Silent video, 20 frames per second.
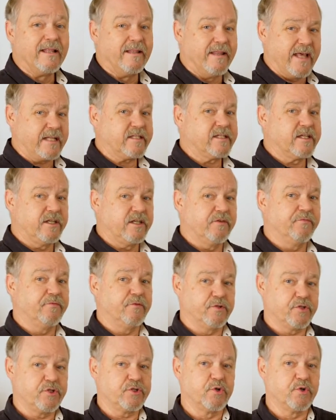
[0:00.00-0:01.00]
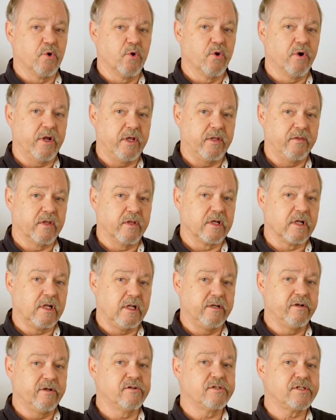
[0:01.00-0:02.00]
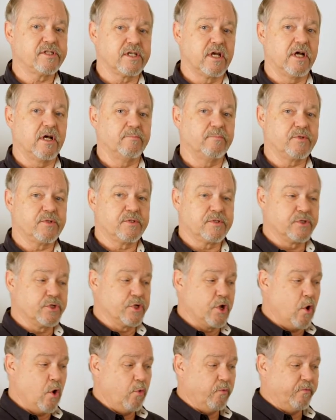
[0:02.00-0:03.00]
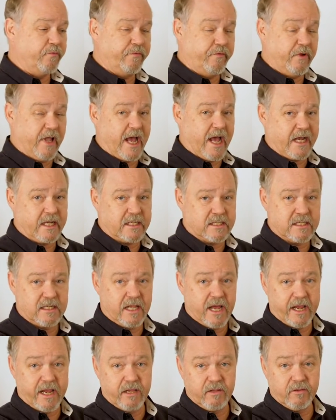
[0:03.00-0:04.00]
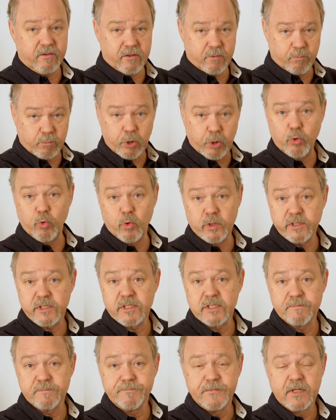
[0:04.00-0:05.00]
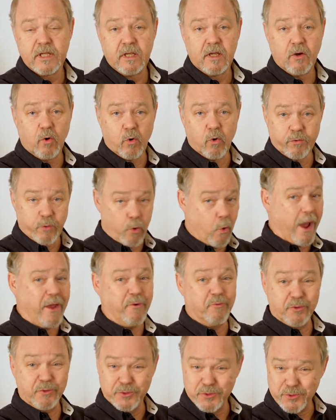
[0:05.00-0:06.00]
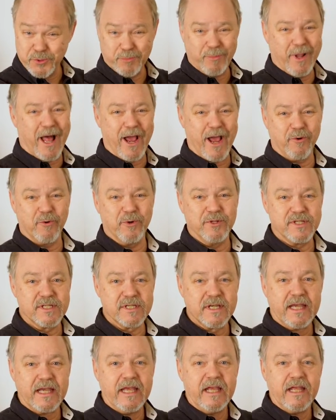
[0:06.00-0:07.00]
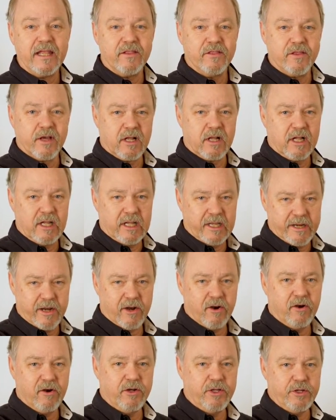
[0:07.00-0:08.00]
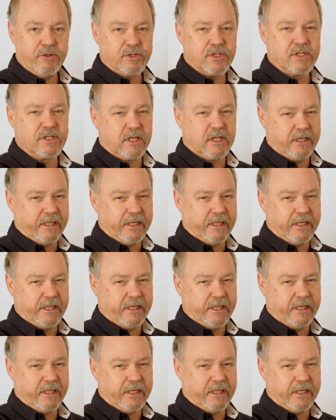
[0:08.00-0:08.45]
that's a different story. The clear sumps don't flex like the blue ones, or the white ones, or the black ones. The clear uses a